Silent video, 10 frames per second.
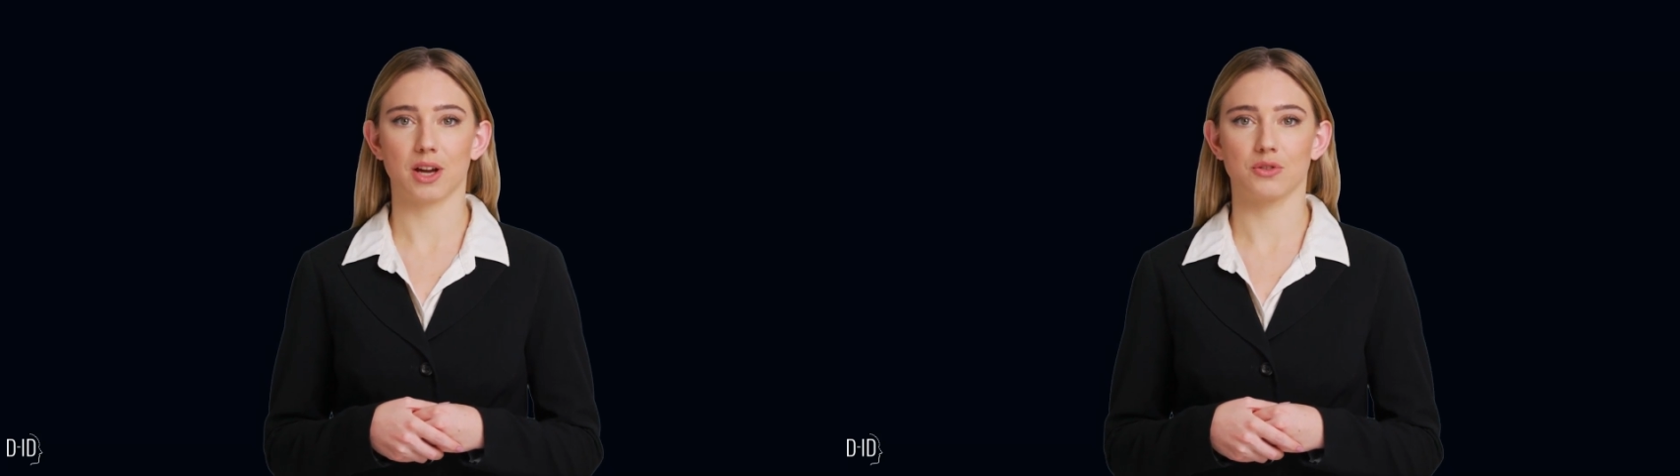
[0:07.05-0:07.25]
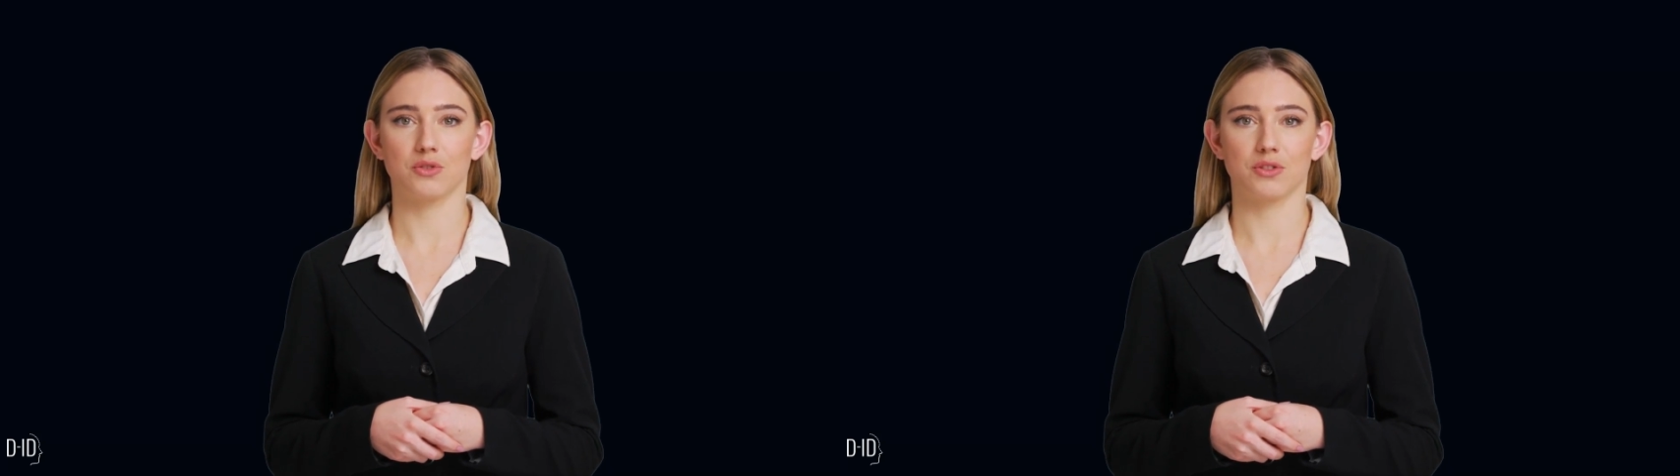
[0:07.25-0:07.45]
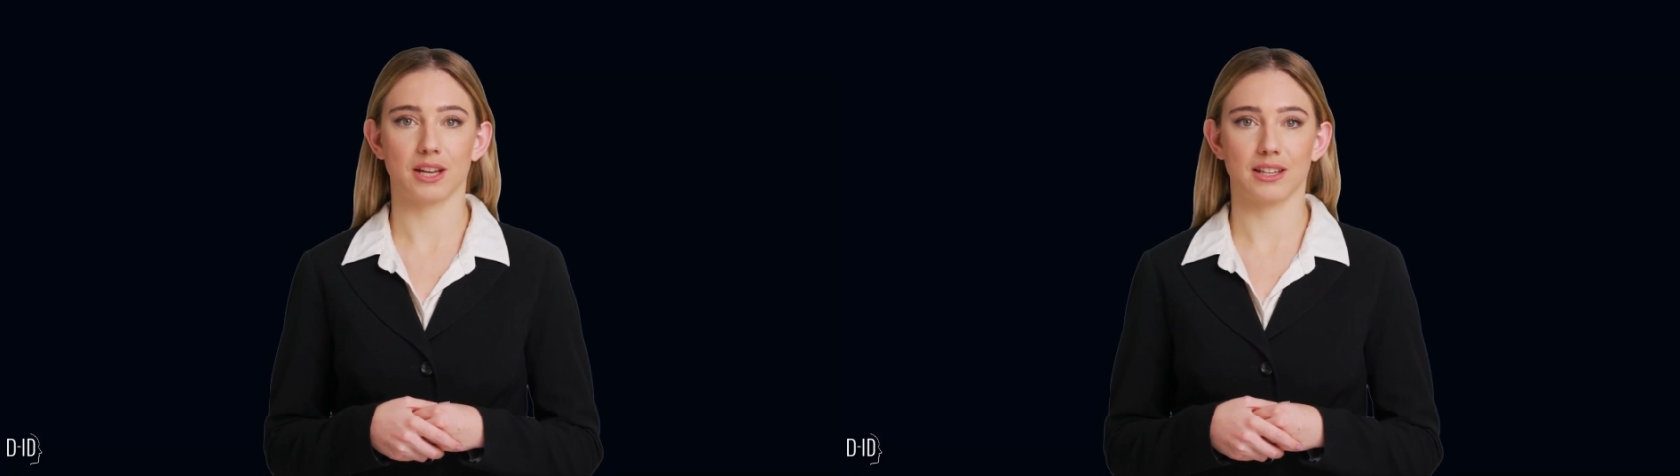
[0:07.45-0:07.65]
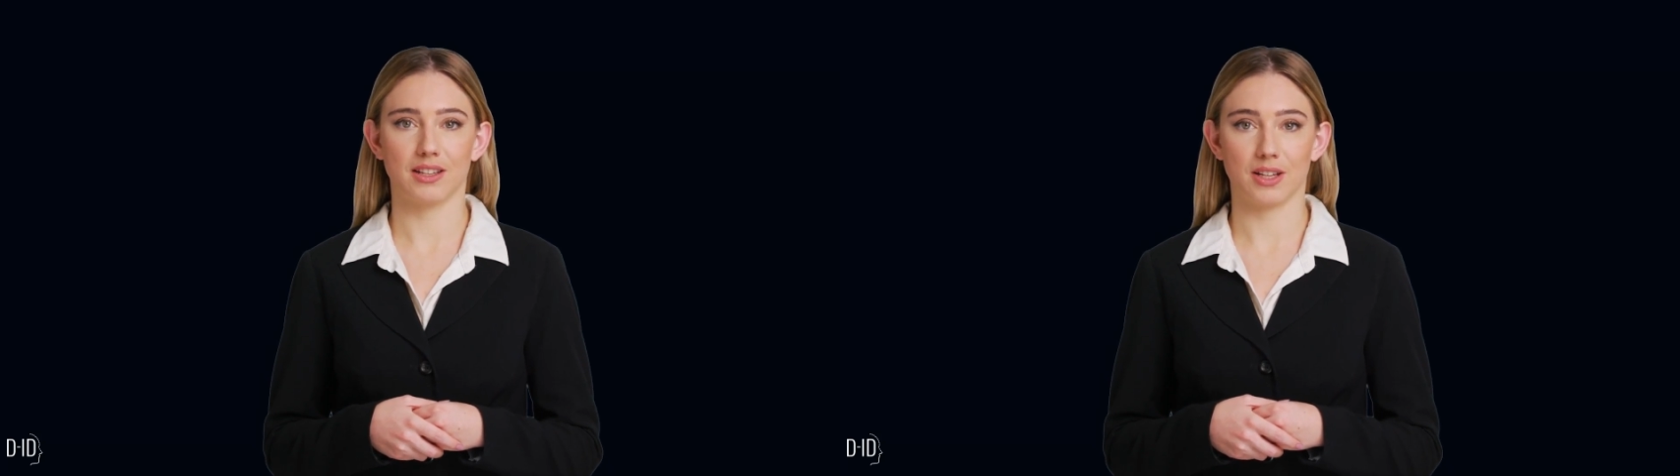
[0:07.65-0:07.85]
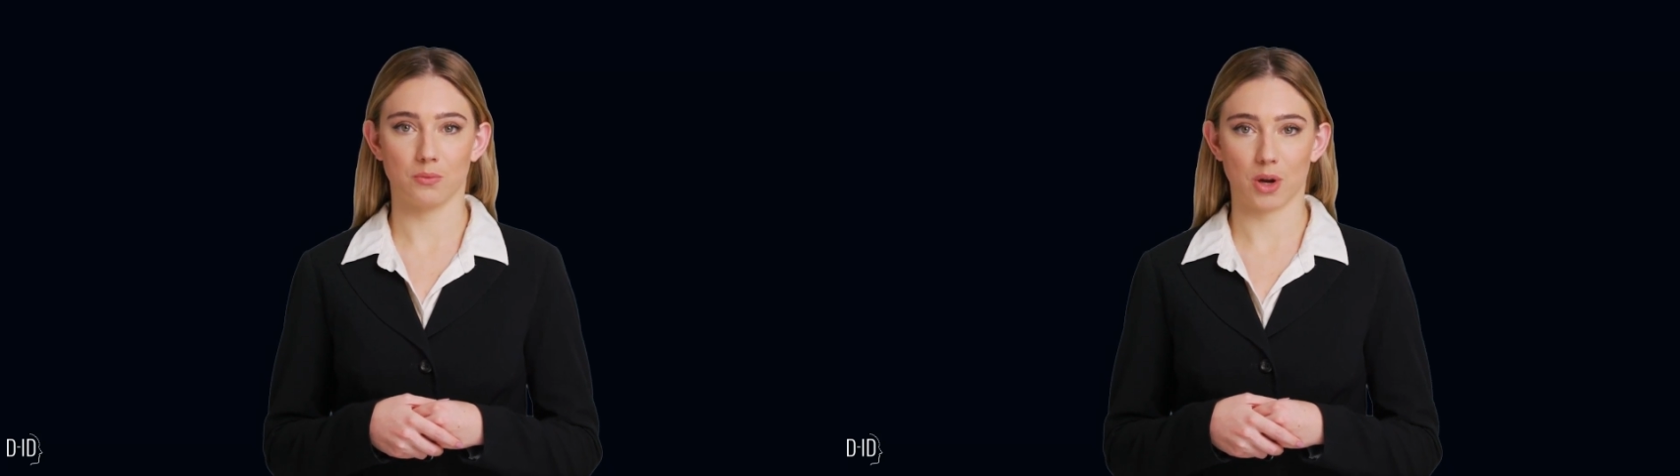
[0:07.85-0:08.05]

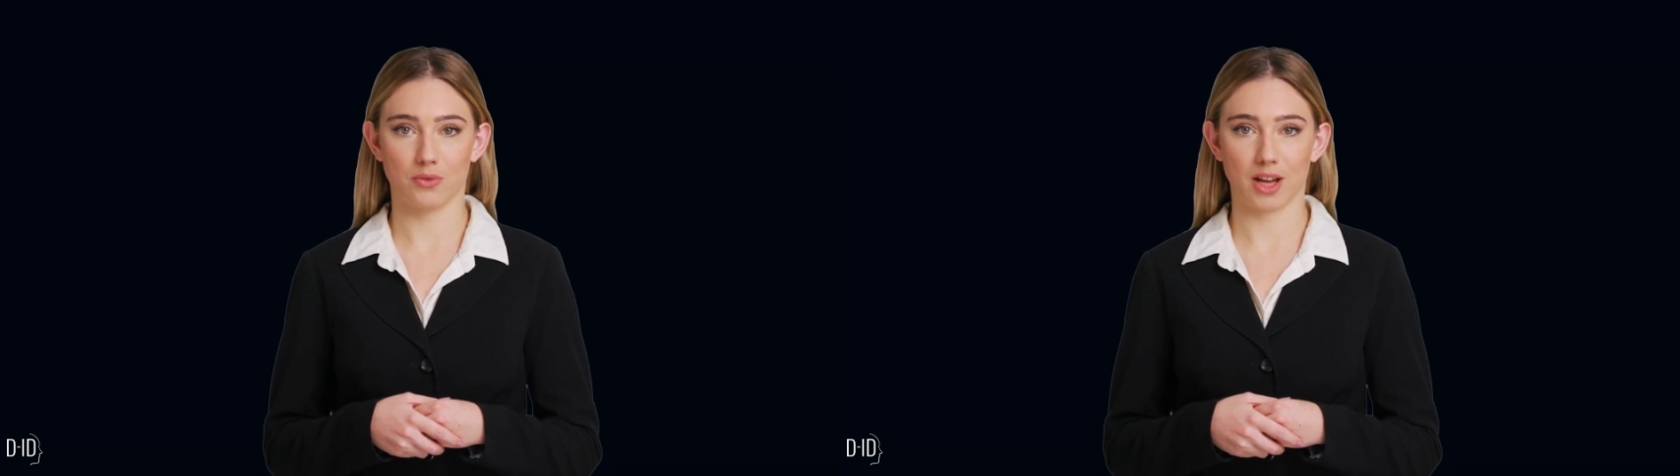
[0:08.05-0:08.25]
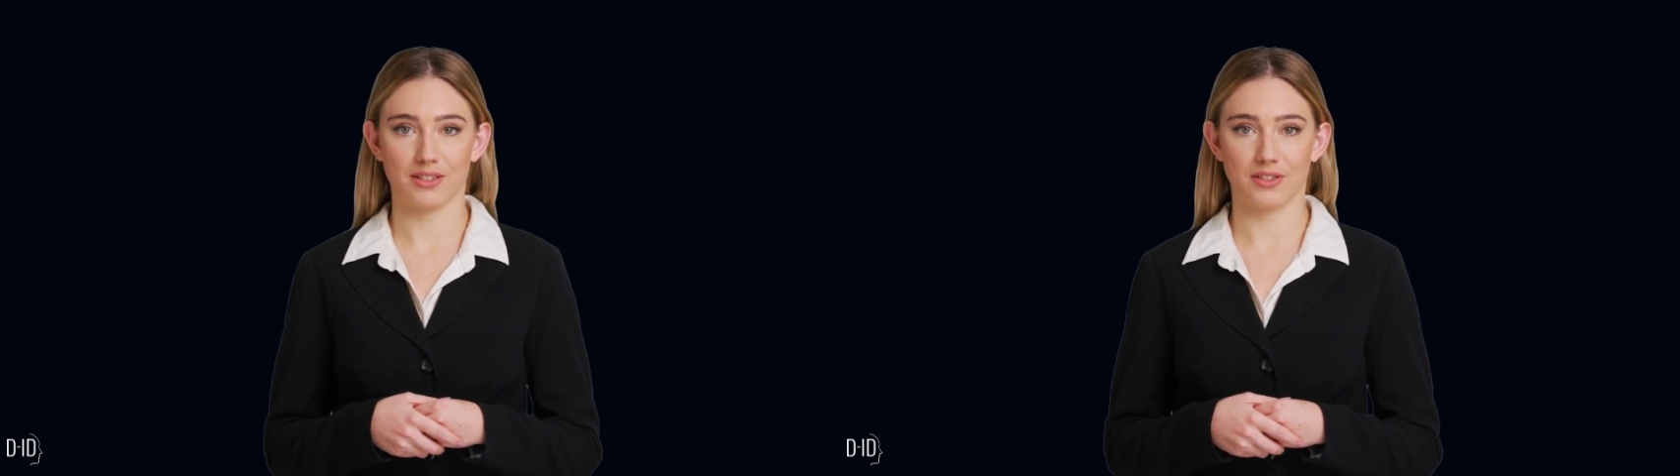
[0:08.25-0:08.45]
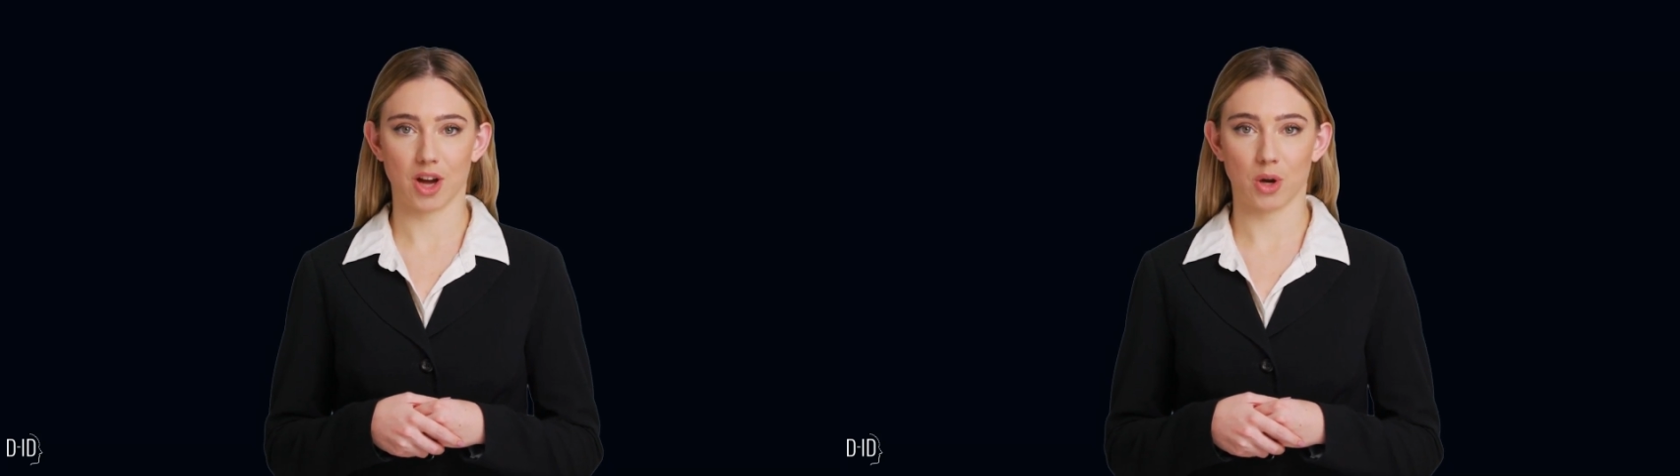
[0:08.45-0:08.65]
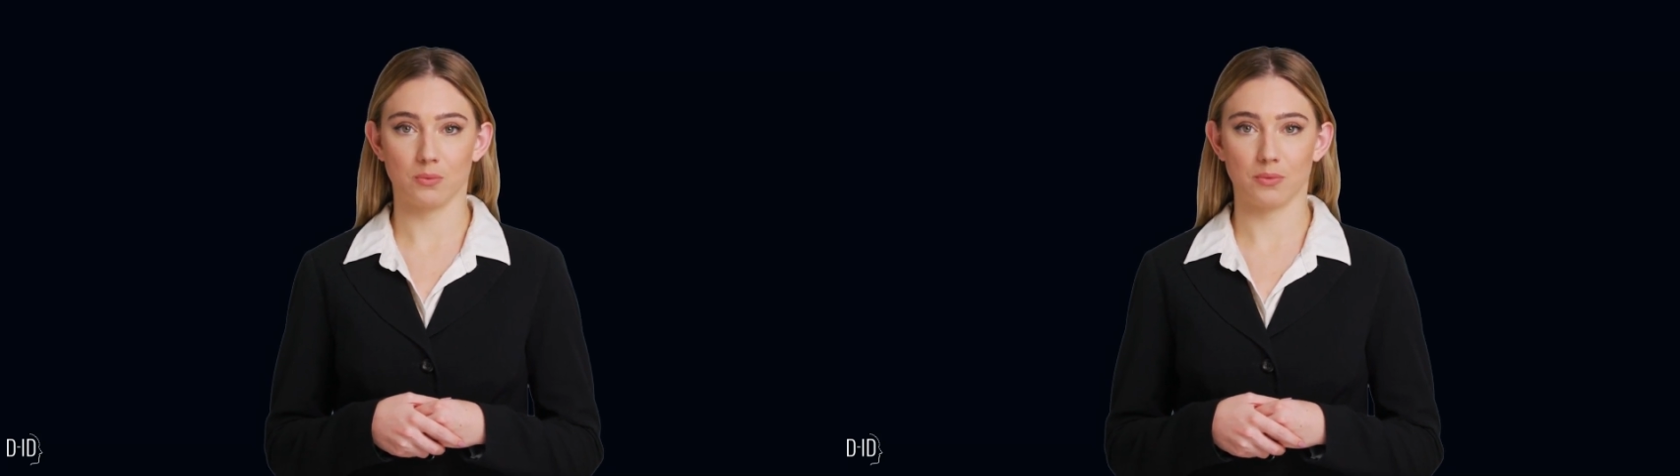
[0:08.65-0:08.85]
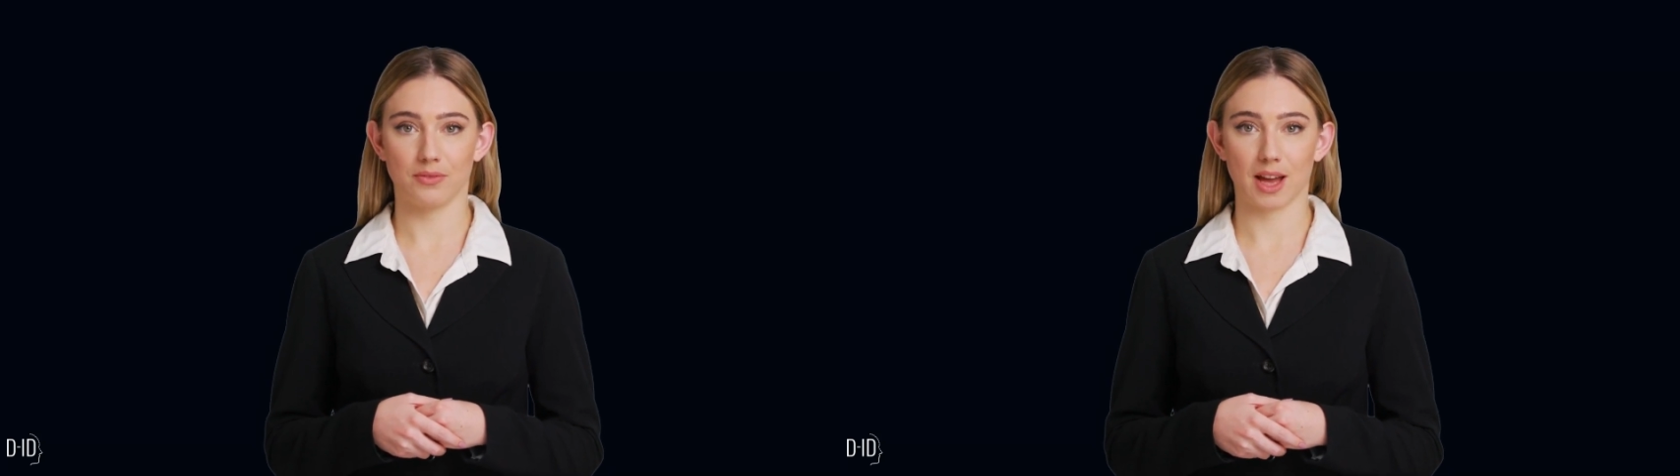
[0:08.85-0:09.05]
understanding the project scope,